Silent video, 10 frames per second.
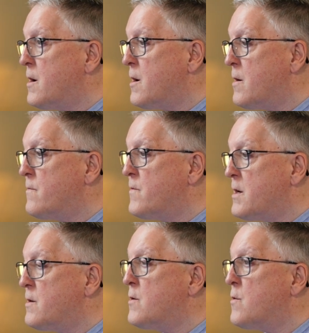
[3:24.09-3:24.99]
of
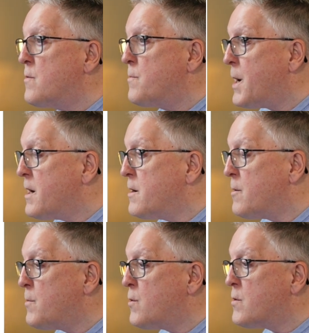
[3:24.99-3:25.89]
vendor
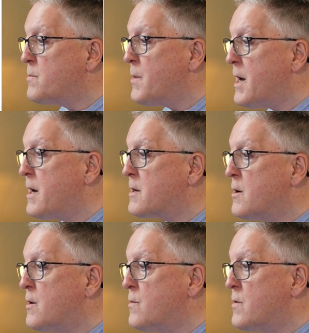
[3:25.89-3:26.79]
payables back
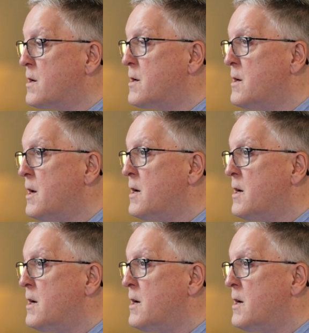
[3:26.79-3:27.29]
to the